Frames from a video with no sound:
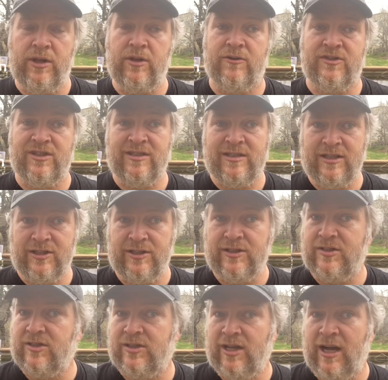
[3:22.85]
There's indigenous
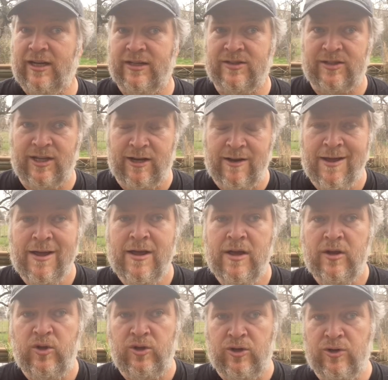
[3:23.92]
societies that
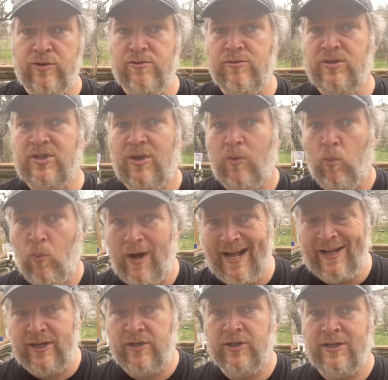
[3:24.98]
use
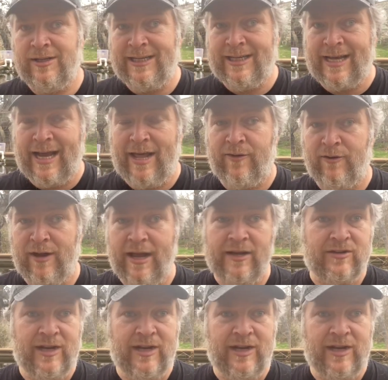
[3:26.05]
wildly gathered eggs,